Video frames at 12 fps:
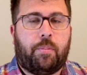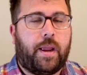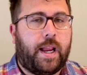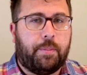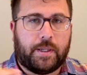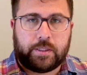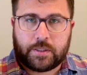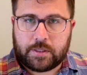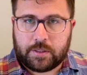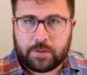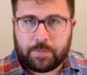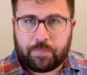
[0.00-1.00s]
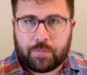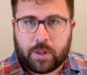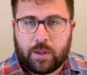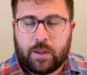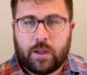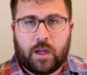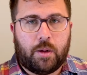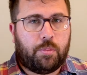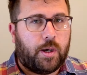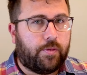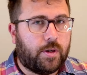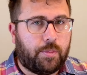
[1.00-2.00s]
payments
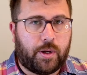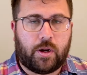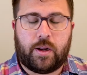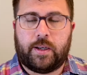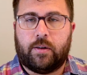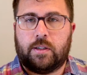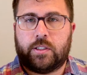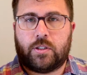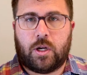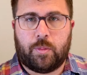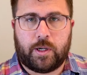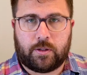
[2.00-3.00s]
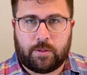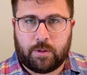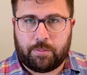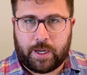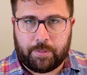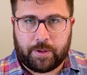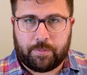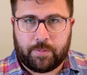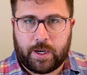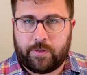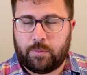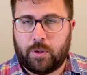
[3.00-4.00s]
above and beyond your installment agreement payment
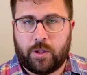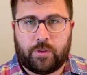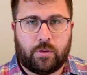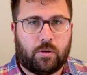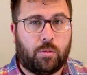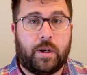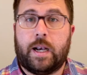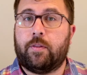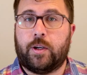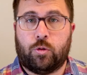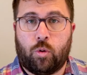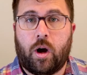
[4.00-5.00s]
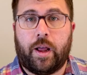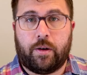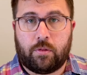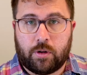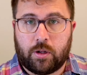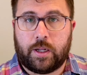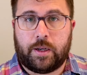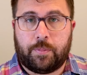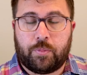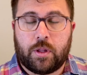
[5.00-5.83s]
every month or whenever you want, really.